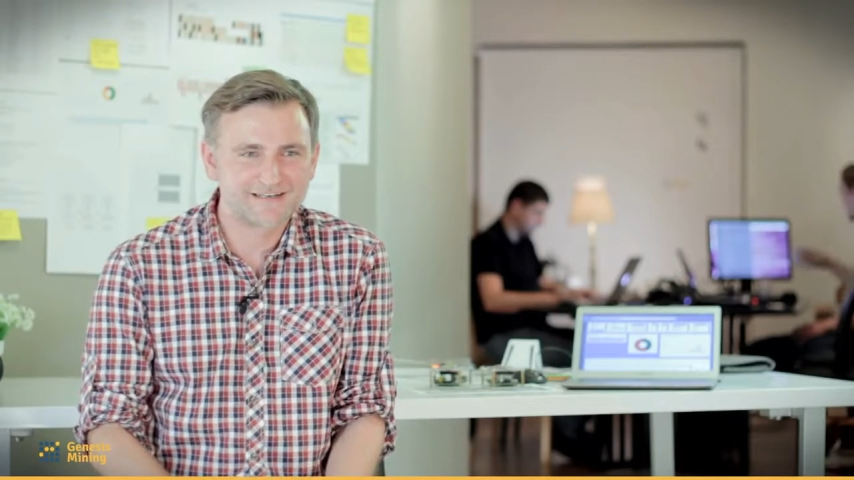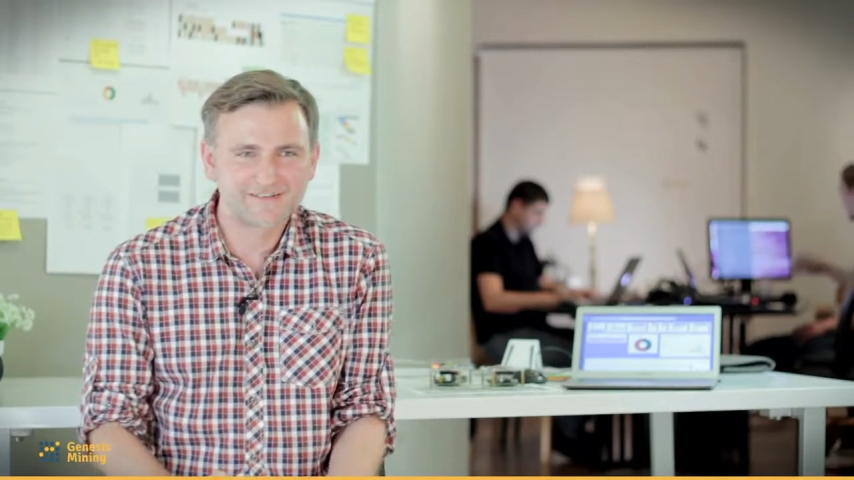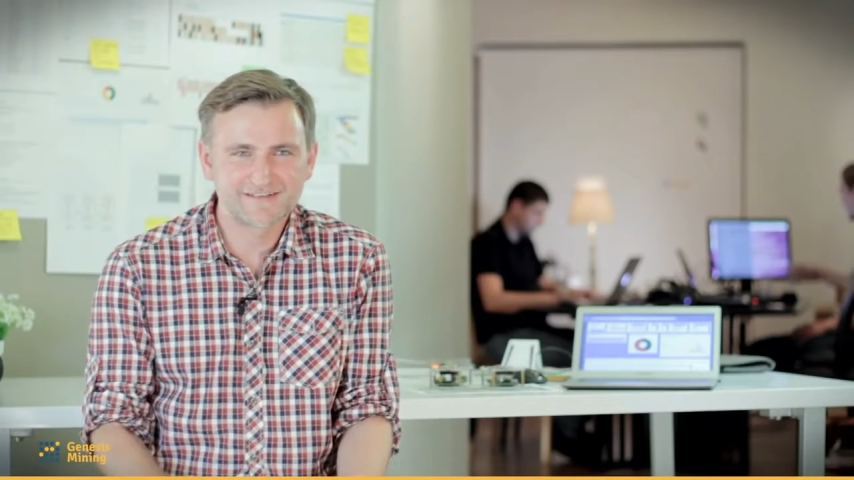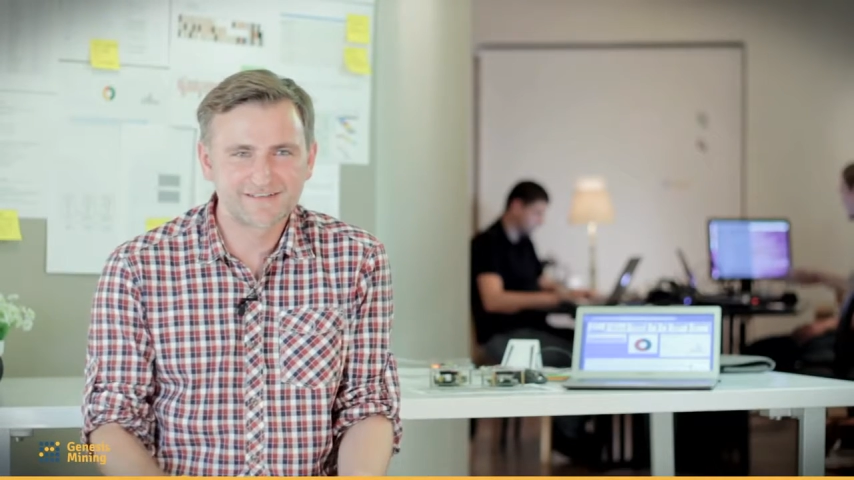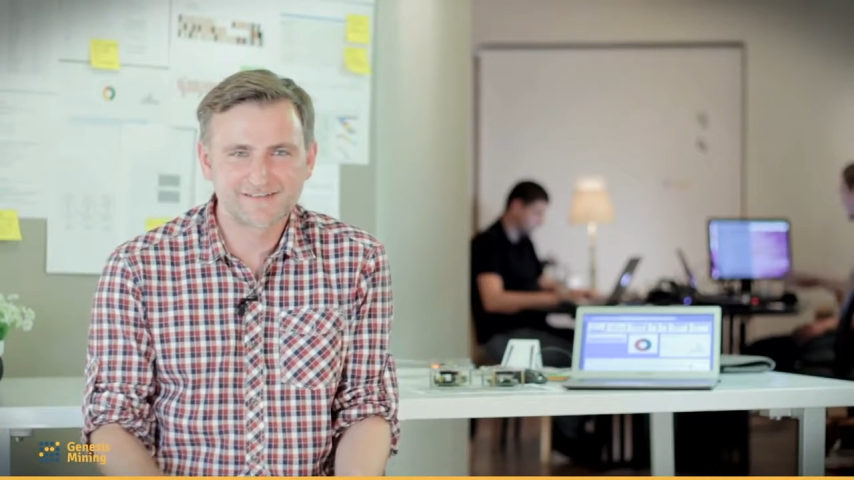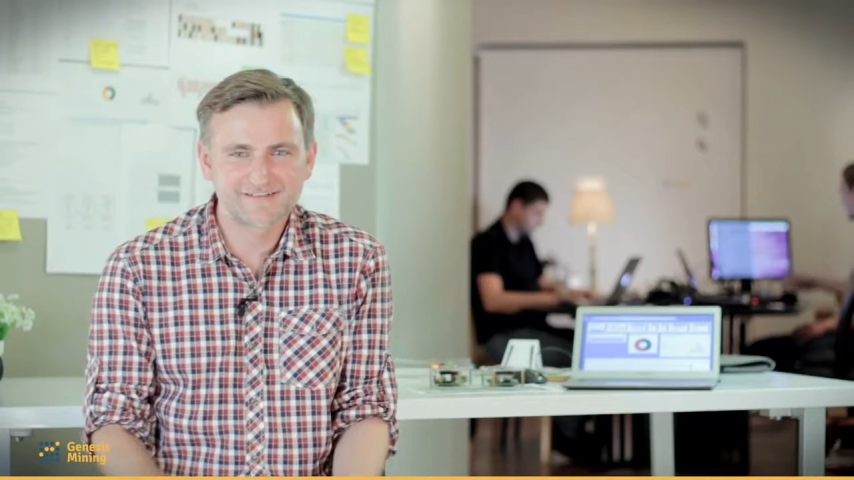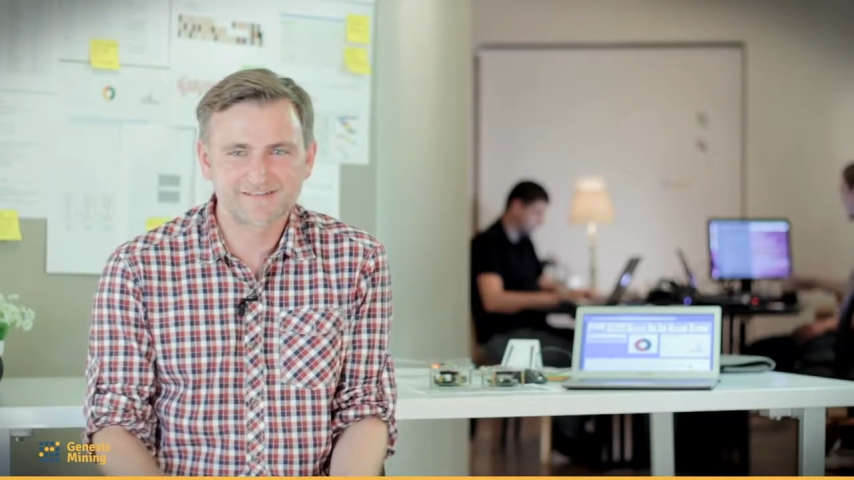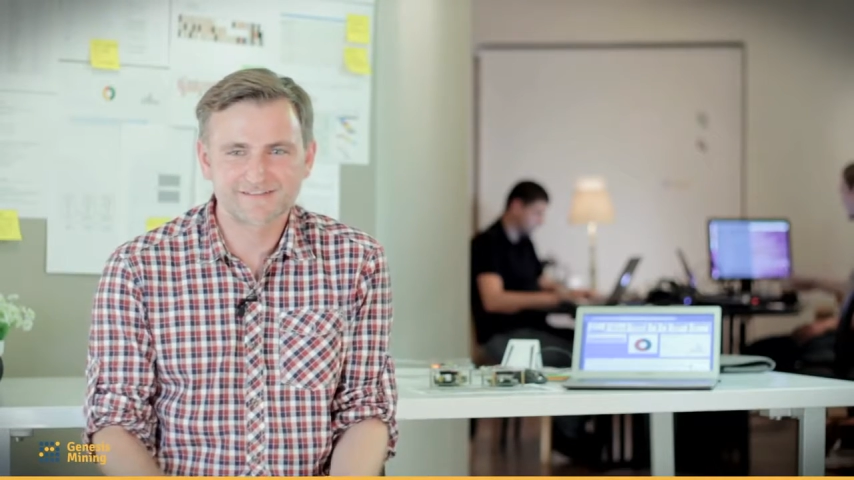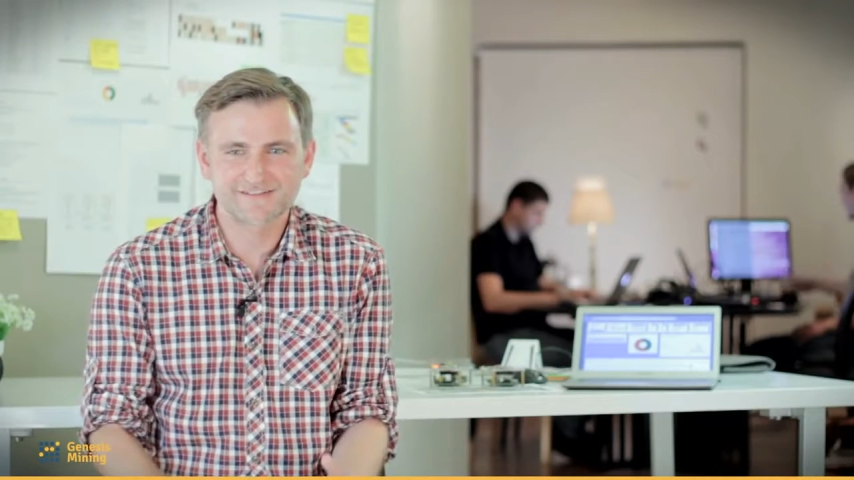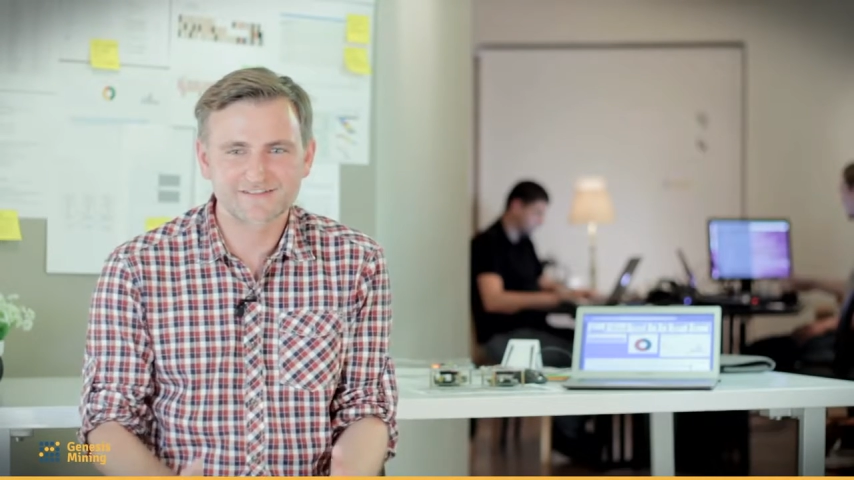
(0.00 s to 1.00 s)
I think
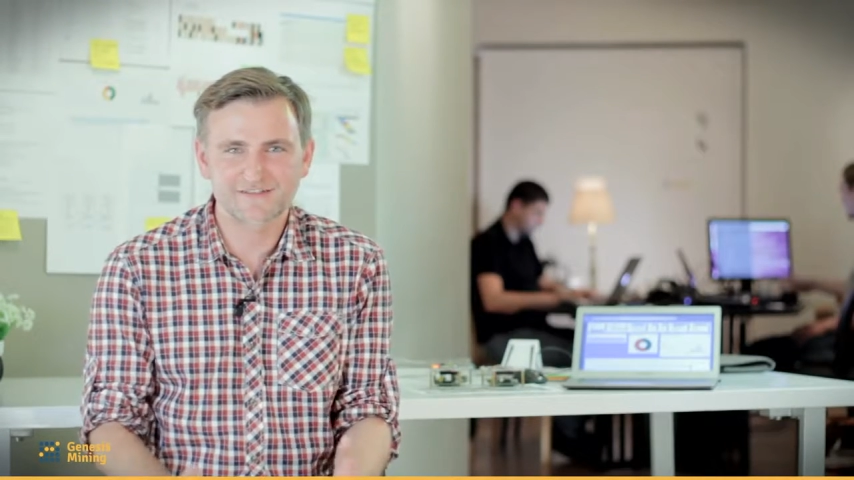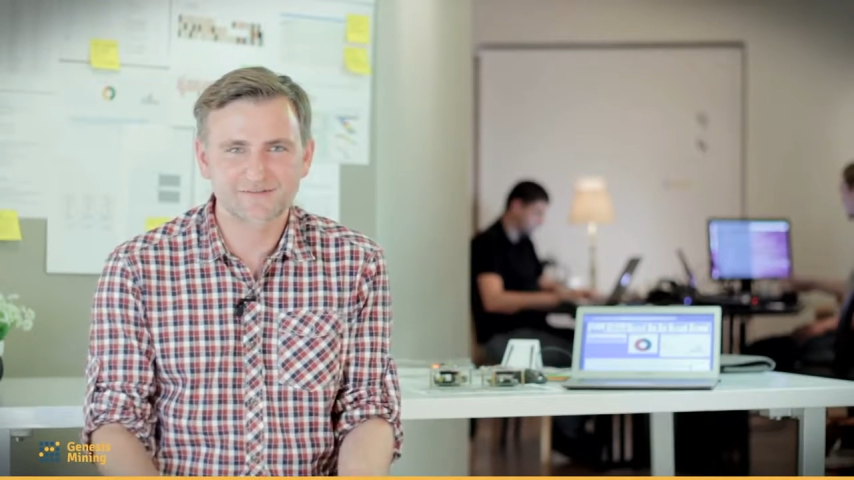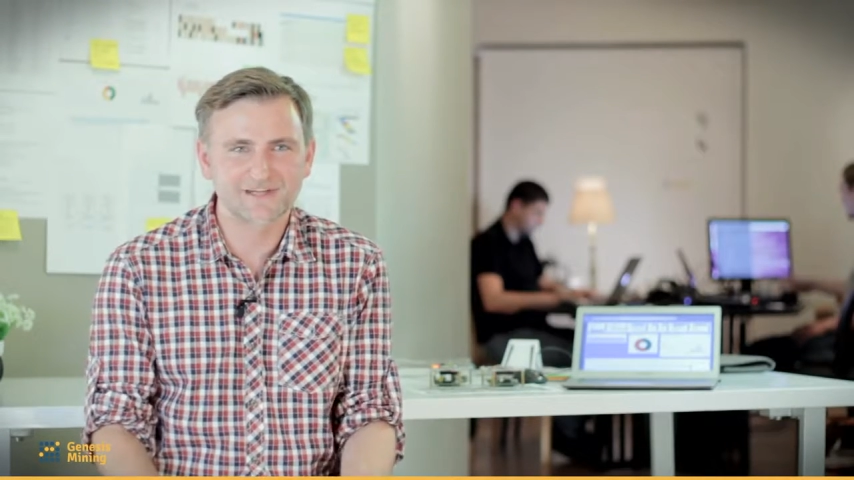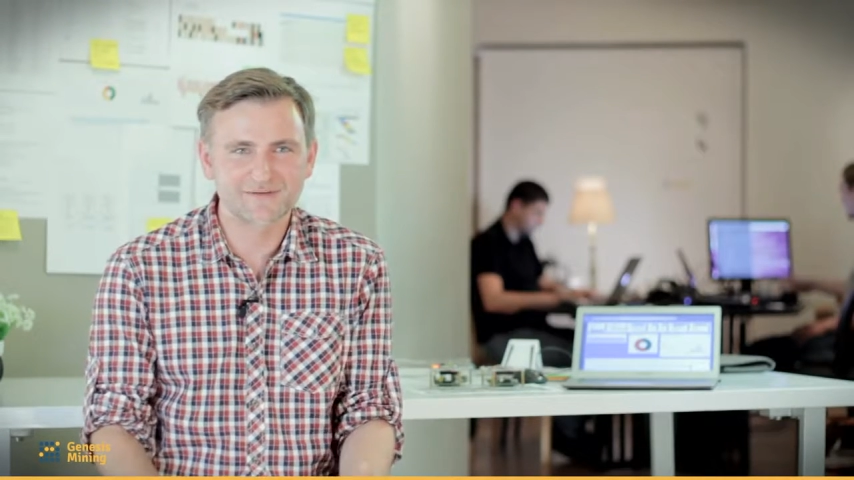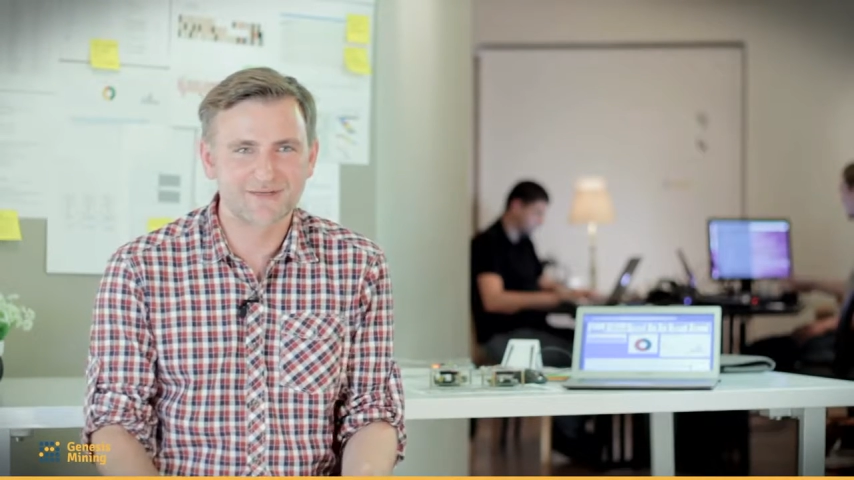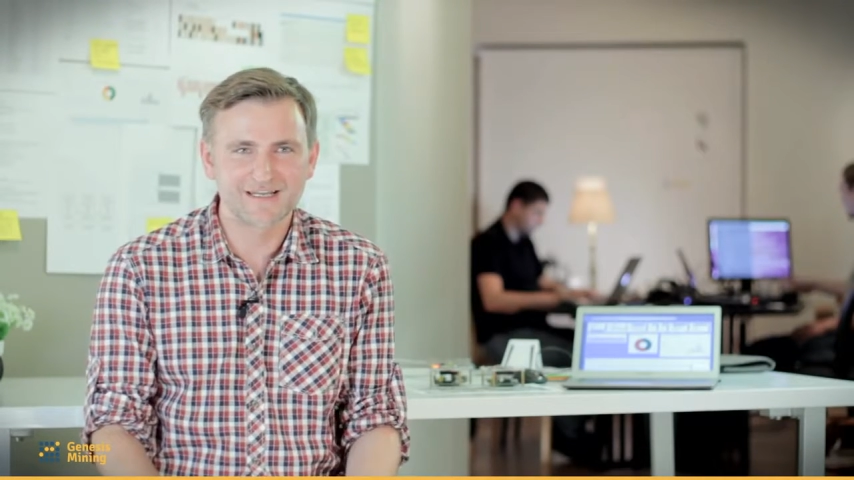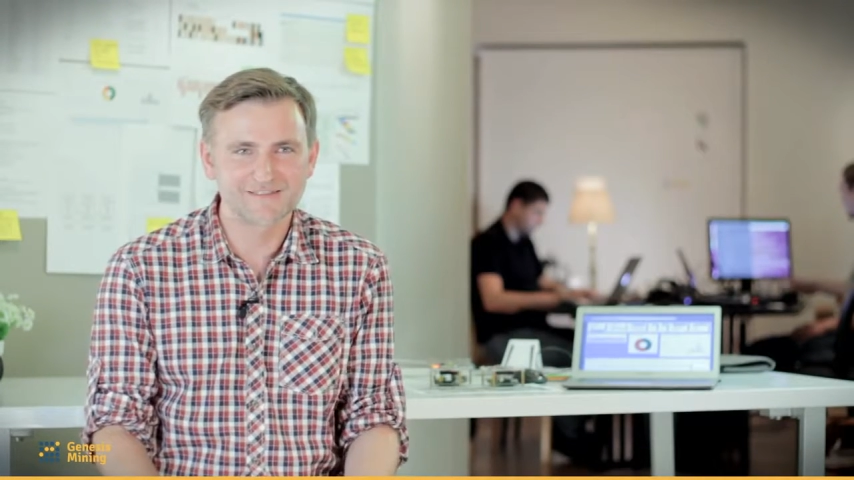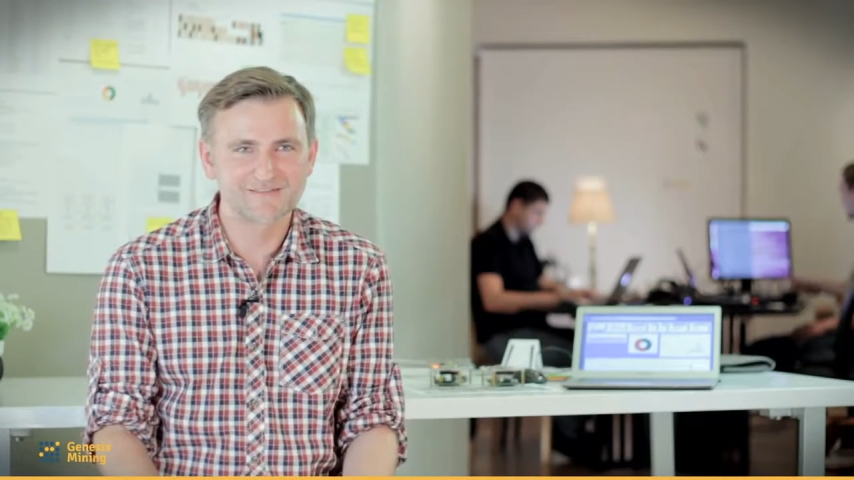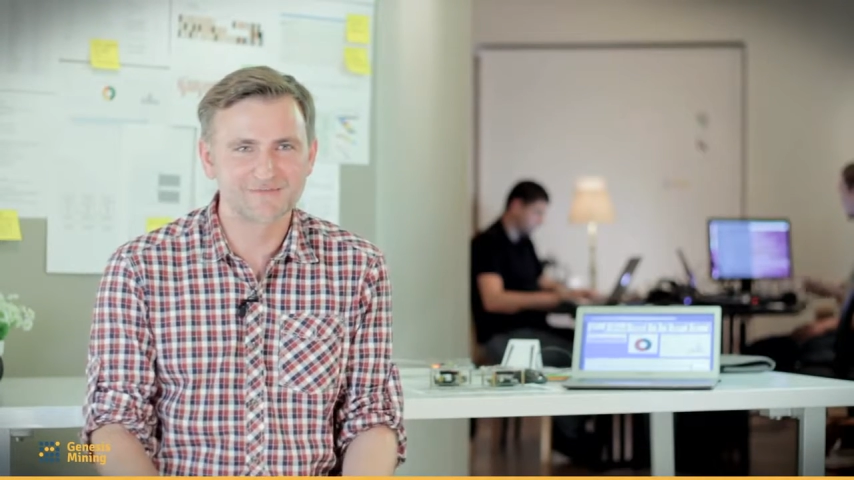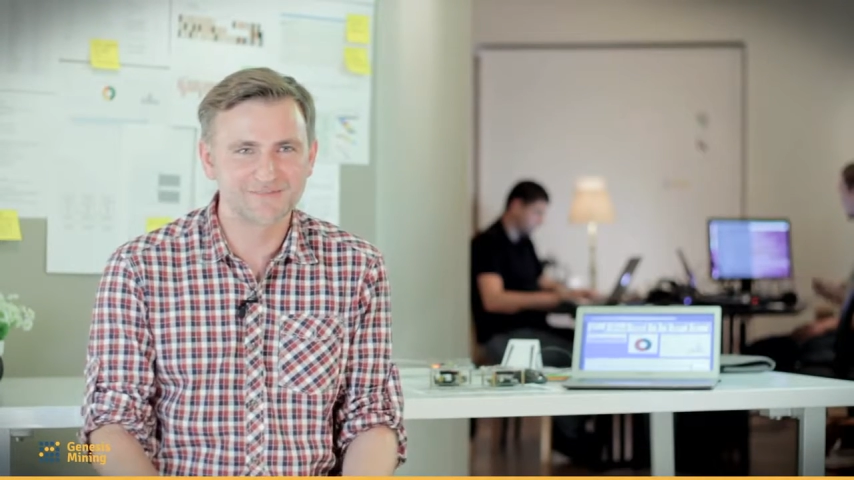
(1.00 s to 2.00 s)
it's just a great
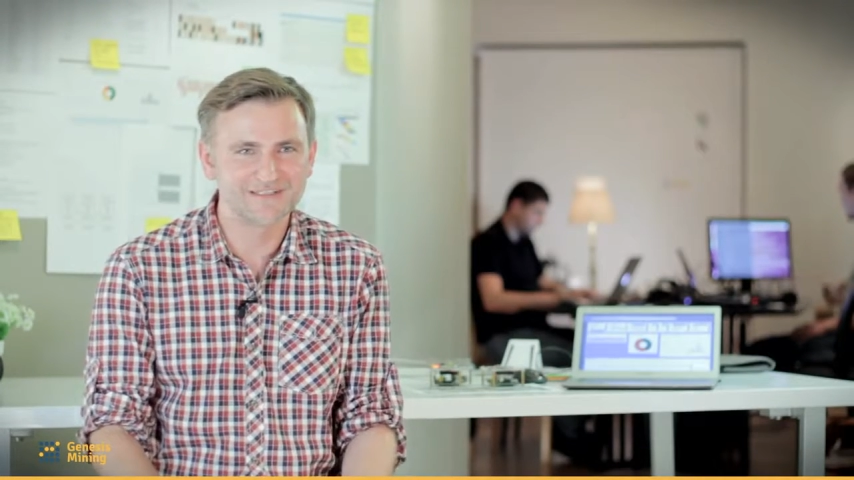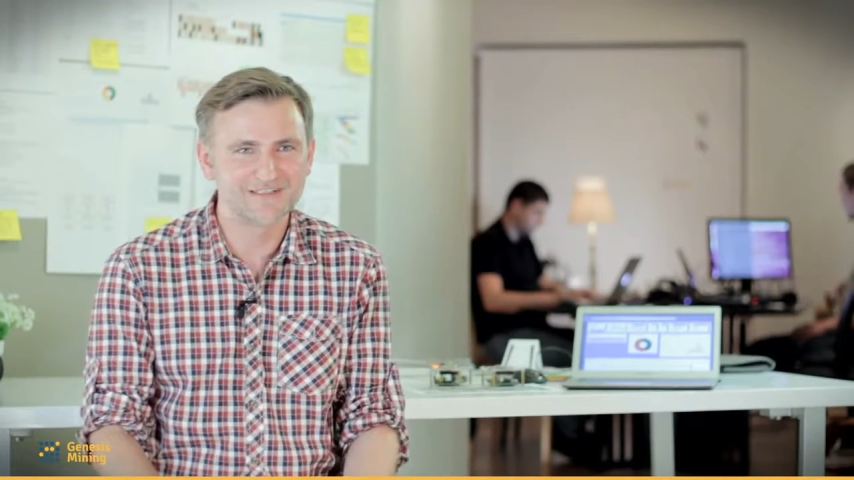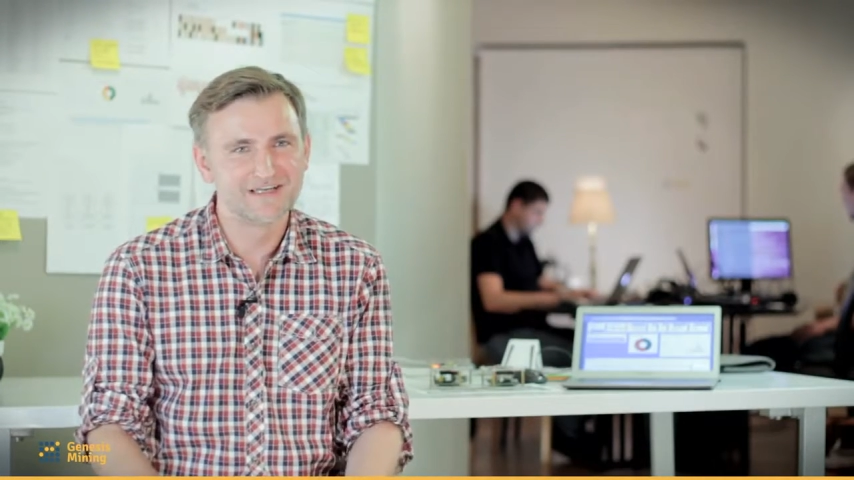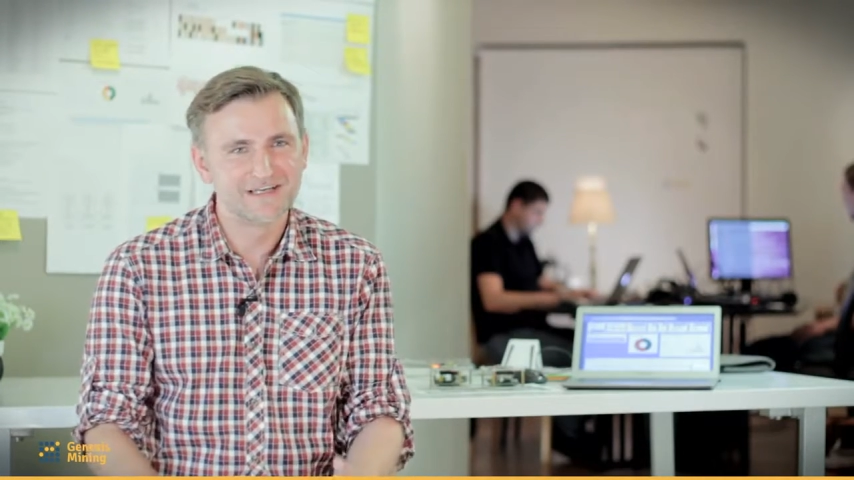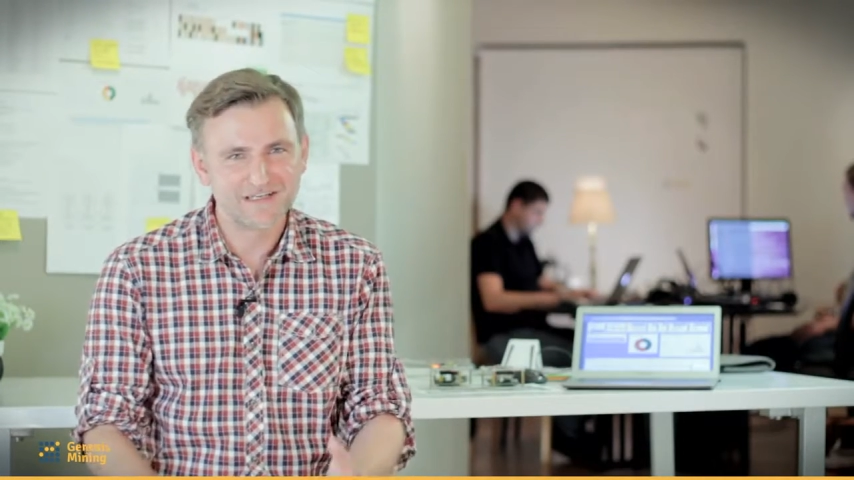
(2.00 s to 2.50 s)
place to be,